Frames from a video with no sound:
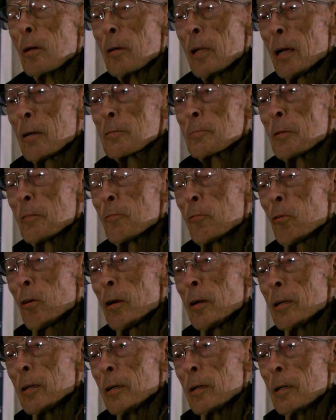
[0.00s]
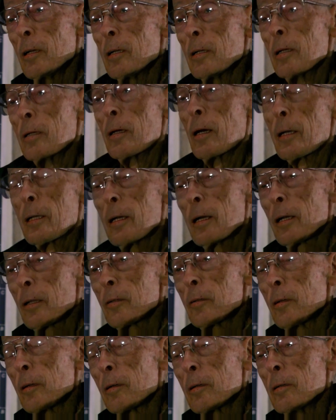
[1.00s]
No, that was before I
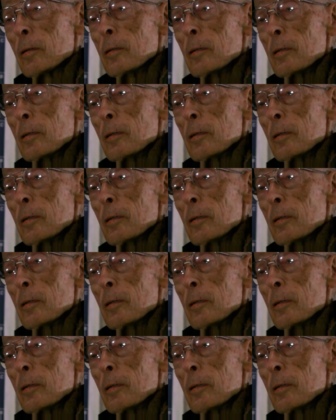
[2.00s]
got there.